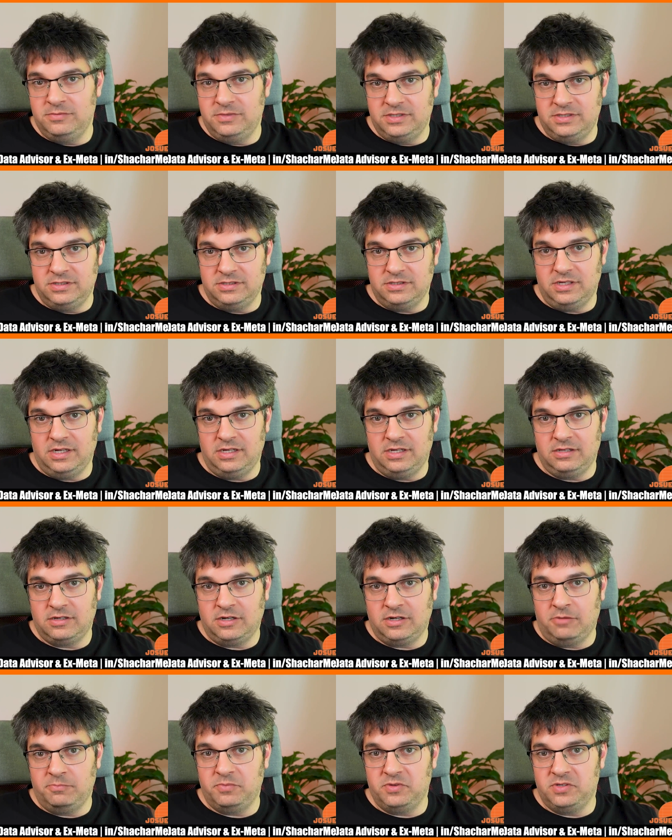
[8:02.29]
and
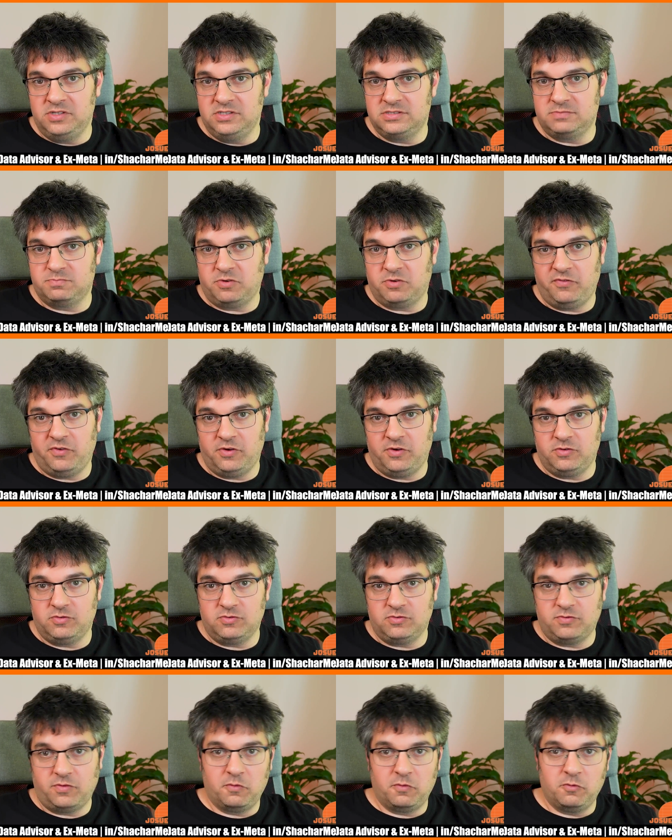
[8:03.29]
companies prefer
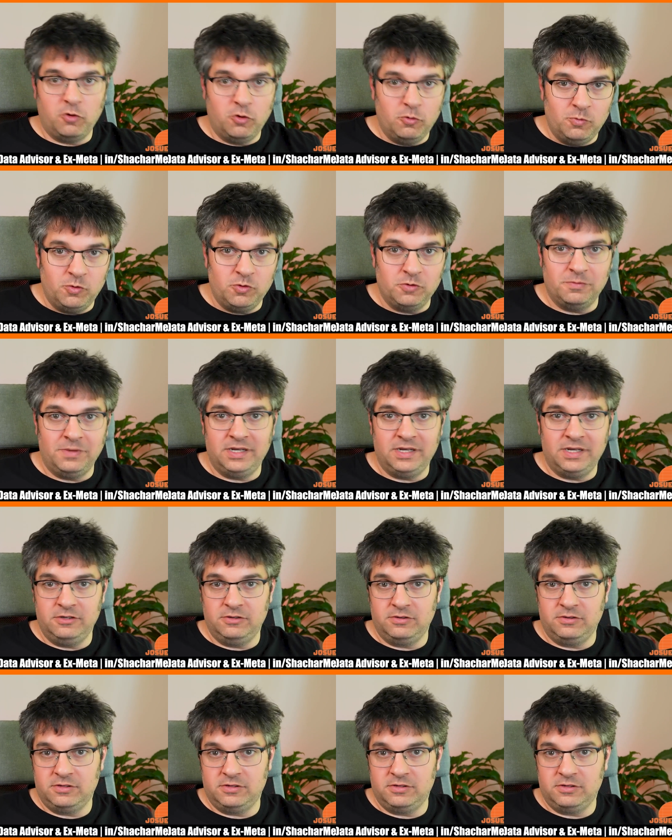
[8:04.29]
to throw more money on their